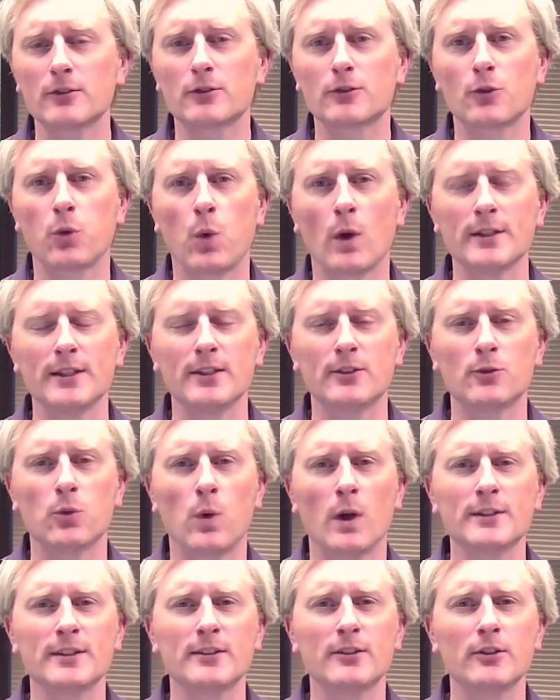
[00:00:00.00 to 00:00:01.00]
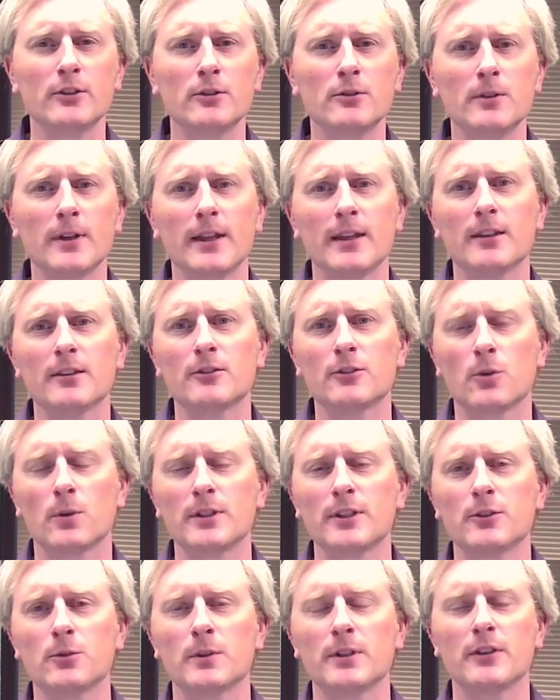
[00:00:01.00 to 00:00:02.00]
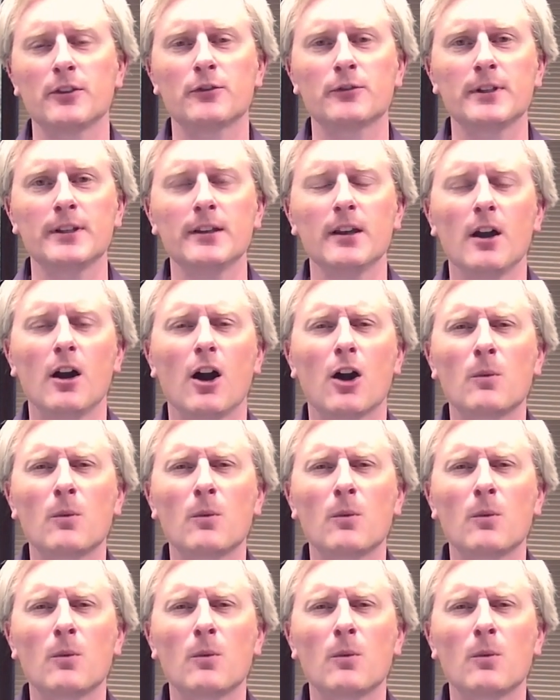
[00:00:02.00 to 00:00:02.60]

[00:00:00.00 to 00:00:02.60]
2022 and 2023